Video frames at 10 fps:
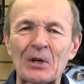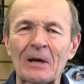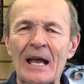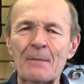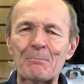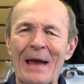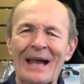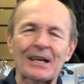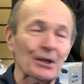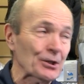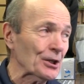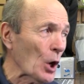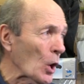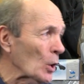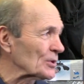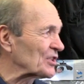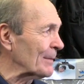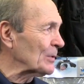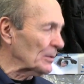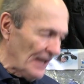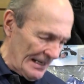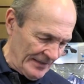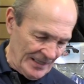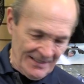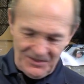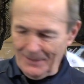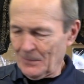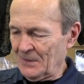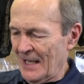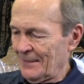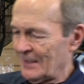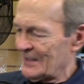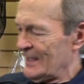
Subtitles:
Here I am back at good old Simcoe Diving. Simcoe Diving.